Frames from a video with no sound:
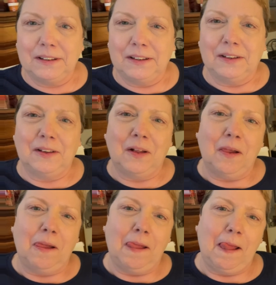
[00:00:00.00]

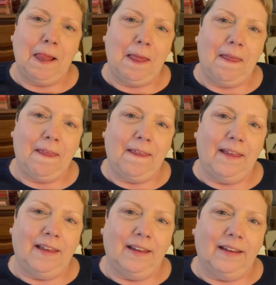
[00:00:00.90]

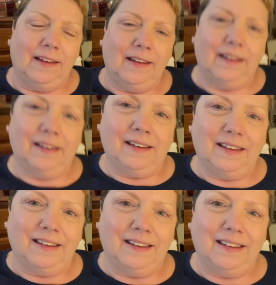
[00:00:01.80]

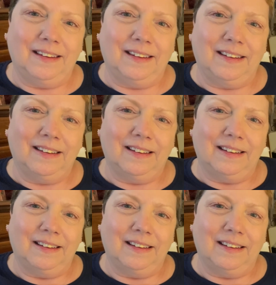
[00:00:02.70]
(silence)